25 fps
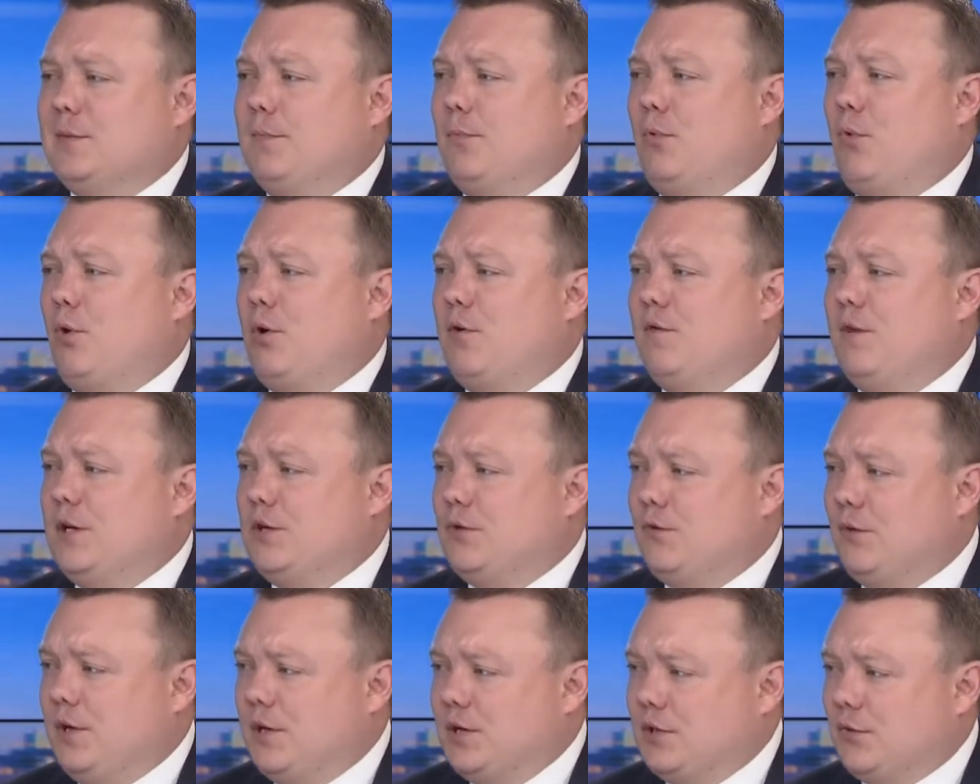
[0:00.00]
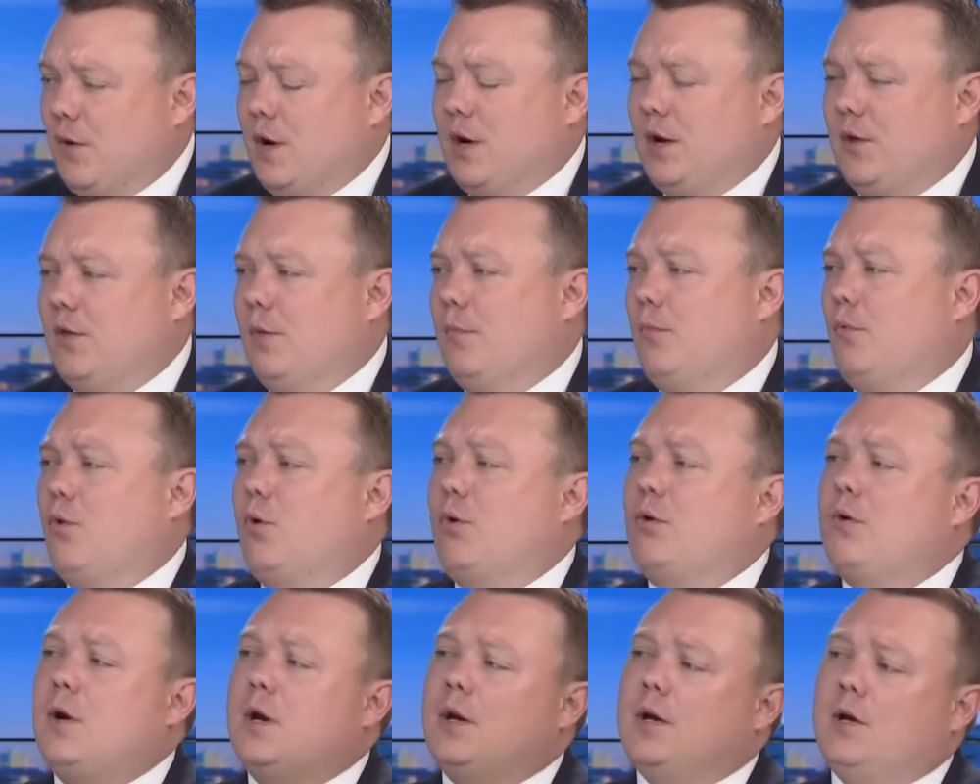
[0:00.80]
A port of entry is right on the
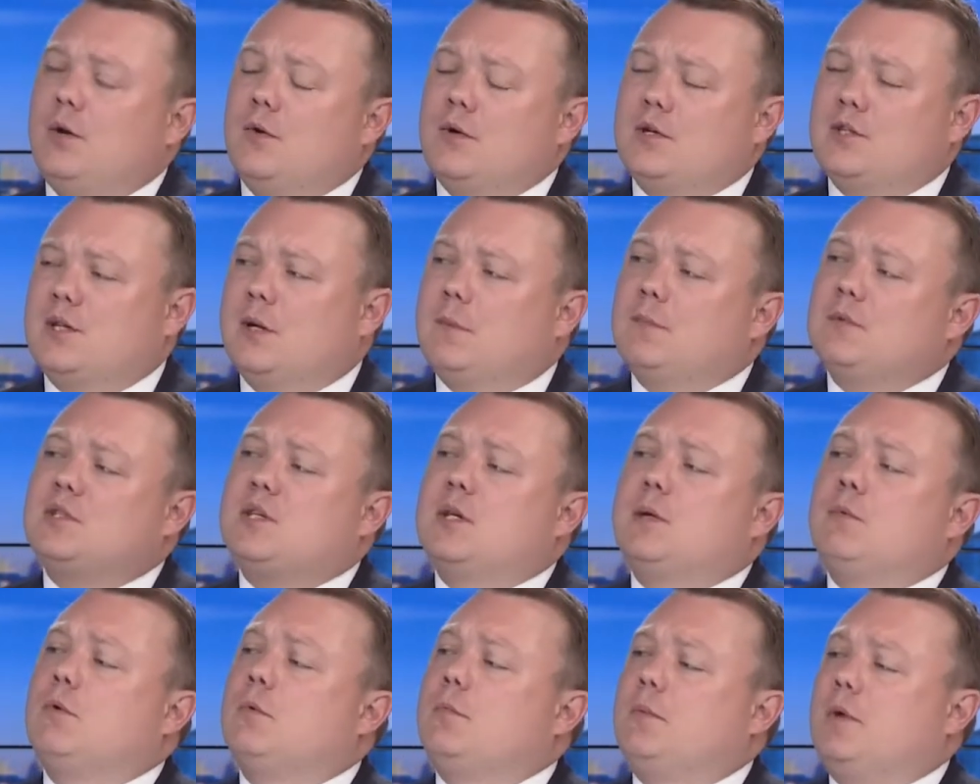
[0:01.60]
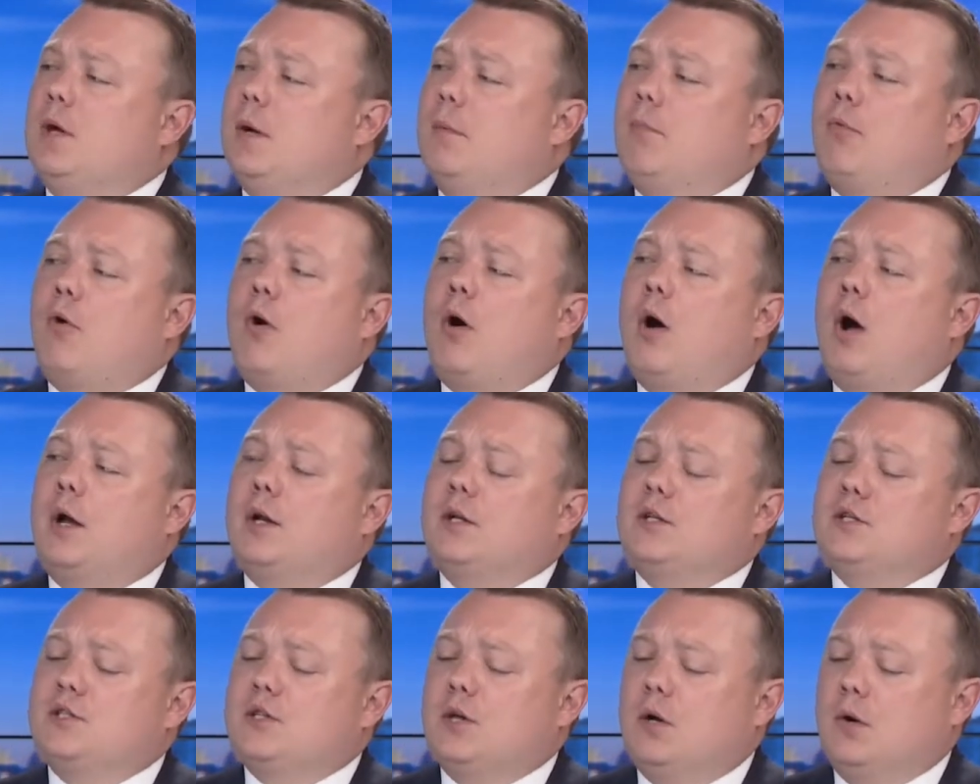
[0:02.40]
border, and the U.S. embassy would be abroad.
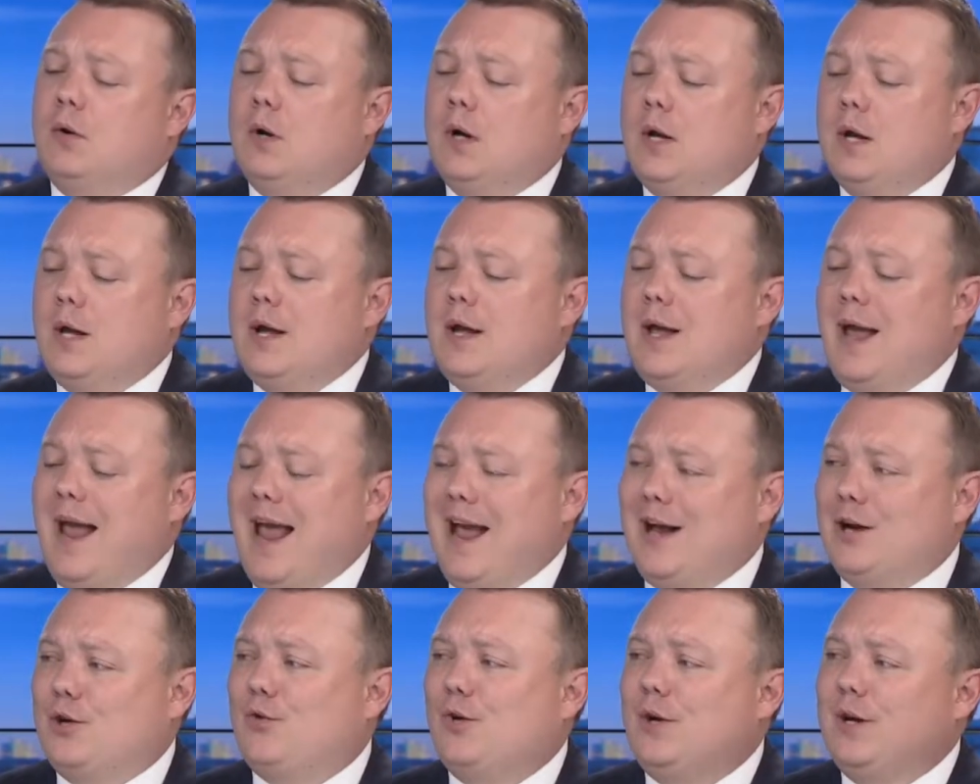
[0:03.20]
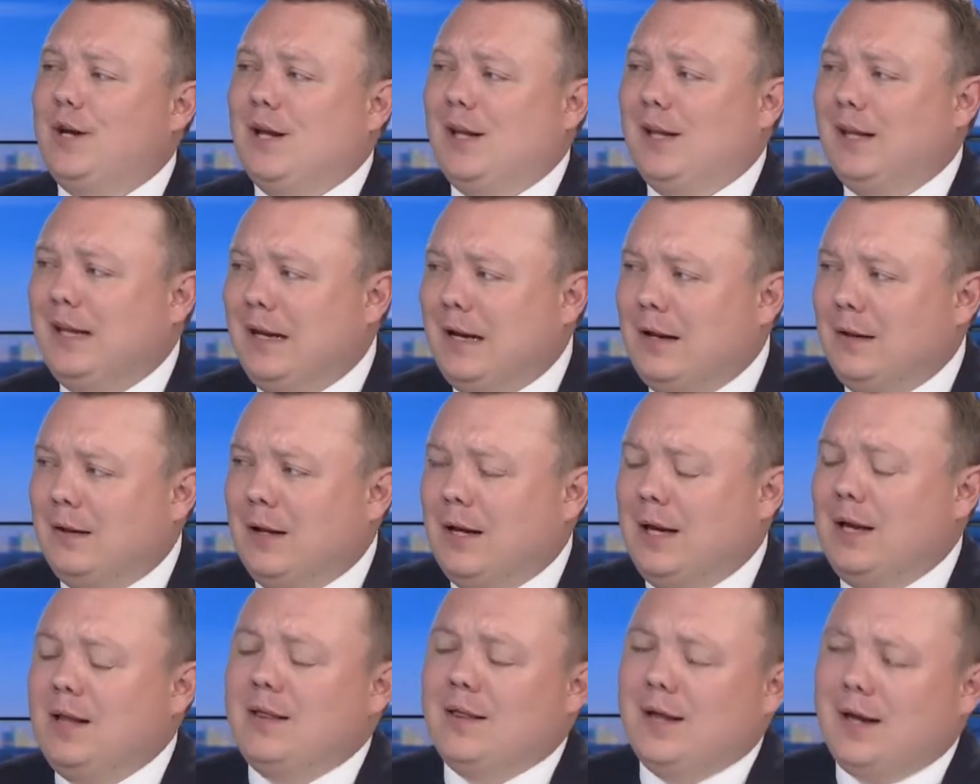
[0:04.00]
And so, entering
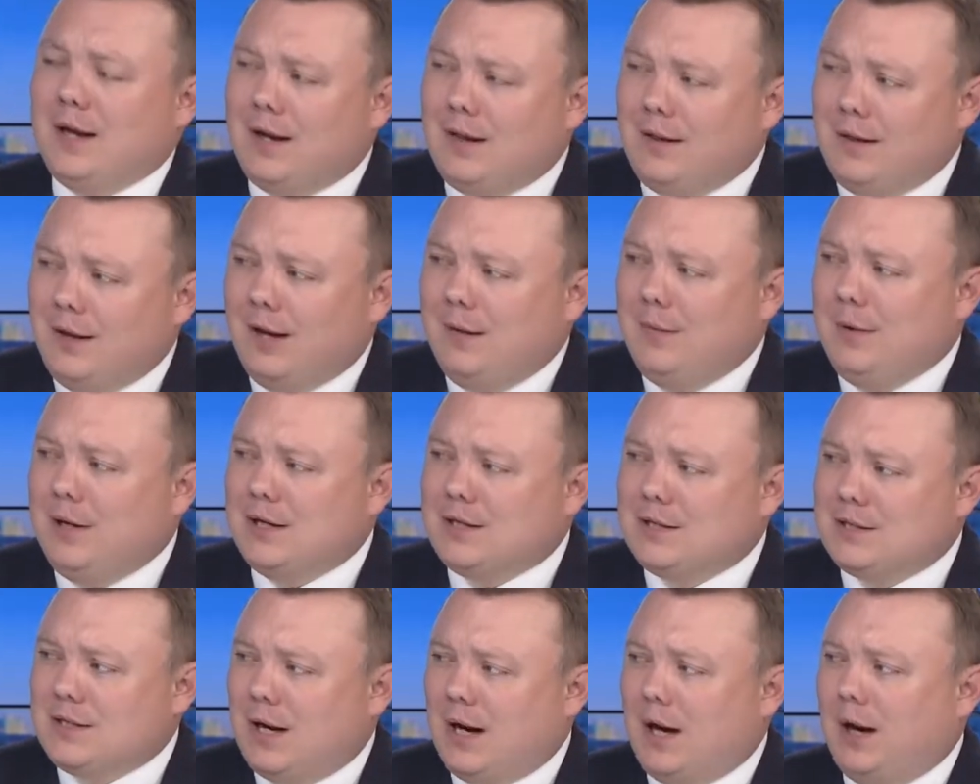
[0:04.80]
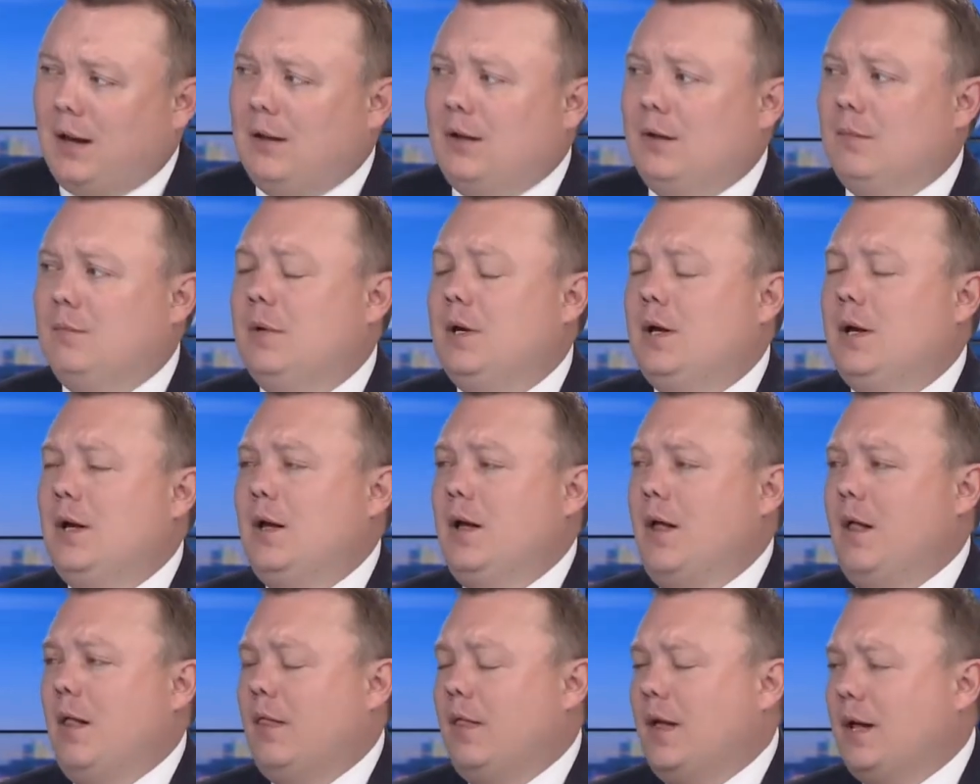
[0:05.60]
illegally, then claiming asylum,
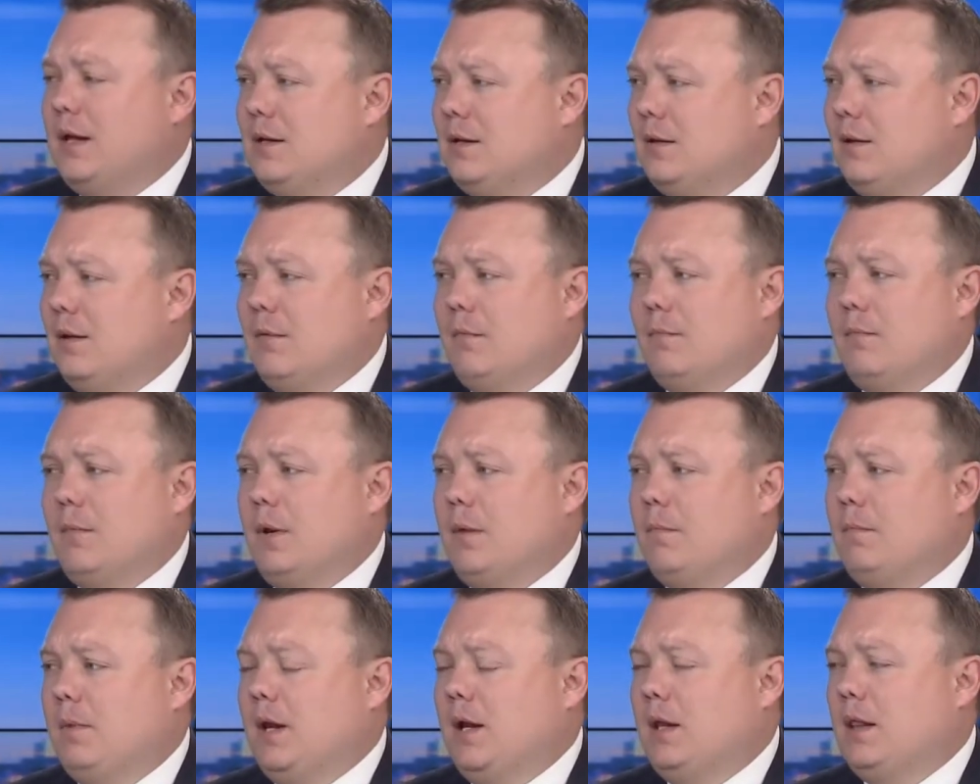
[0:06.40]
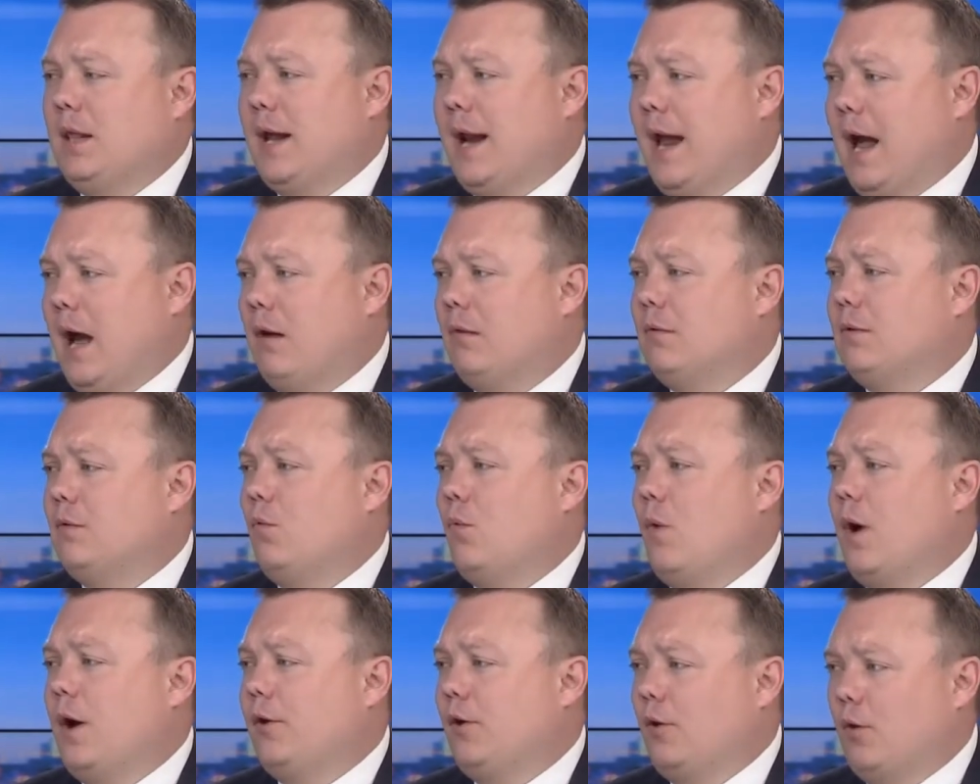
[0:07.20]
then being let out
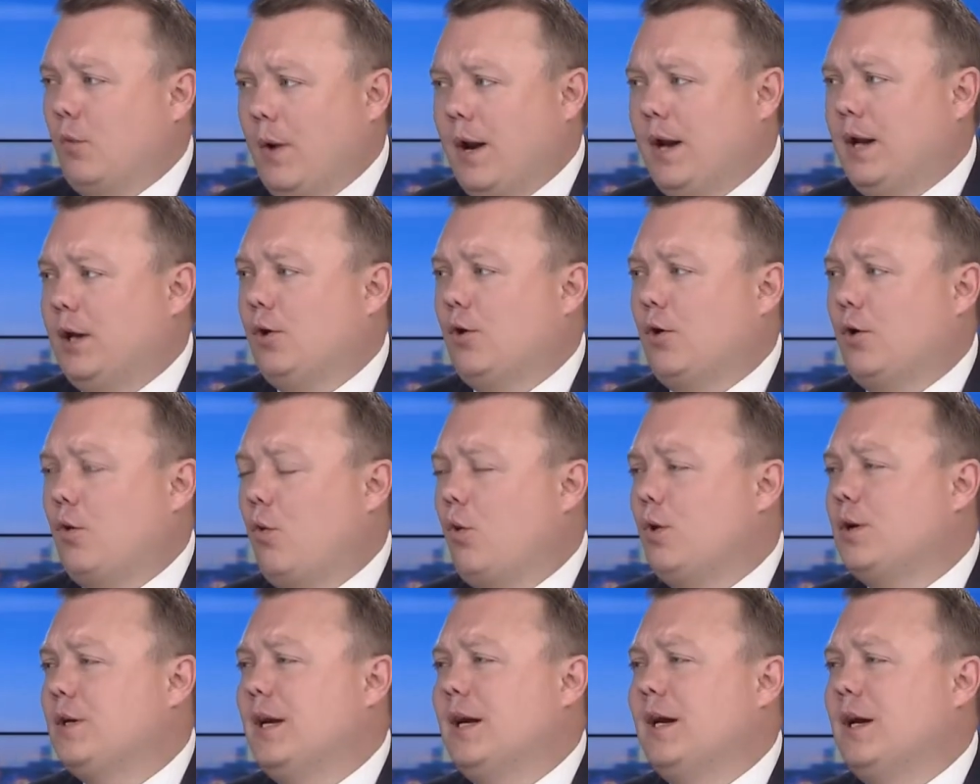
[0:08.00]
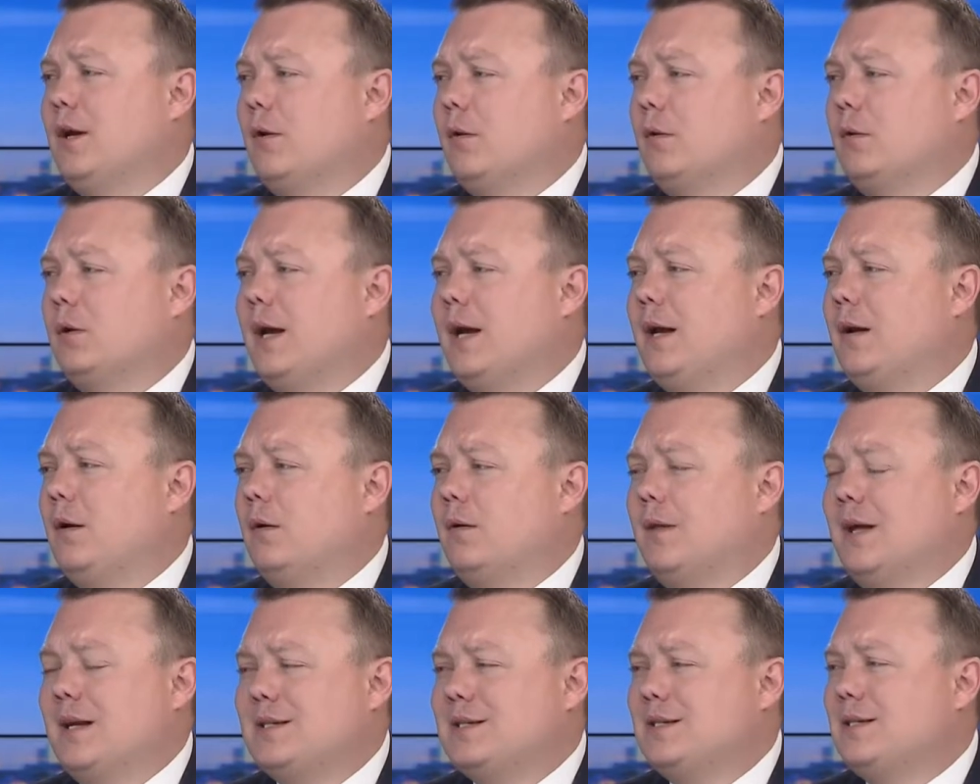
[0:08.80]
while you're awaiting your court date a year
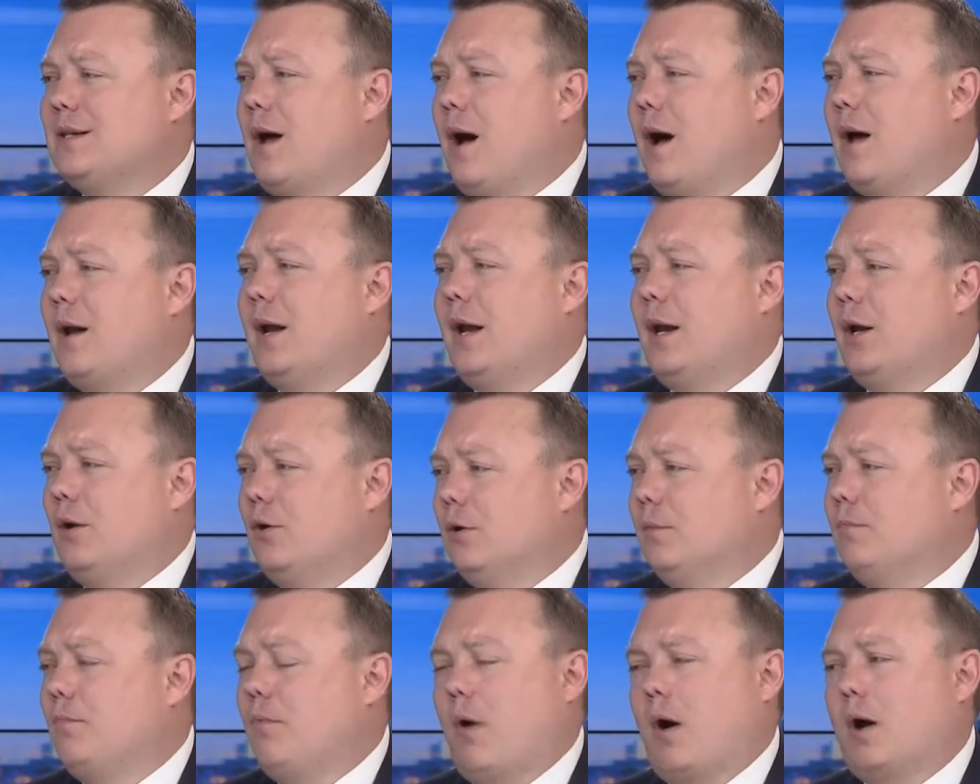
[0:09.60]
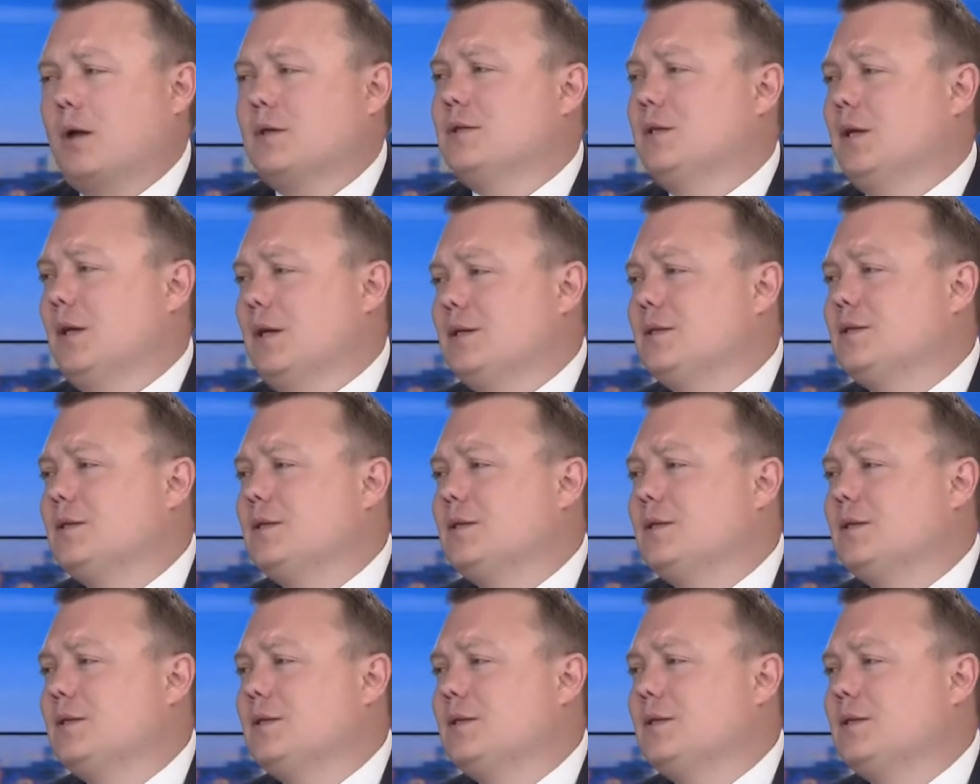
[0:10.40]
later, that's not a good process.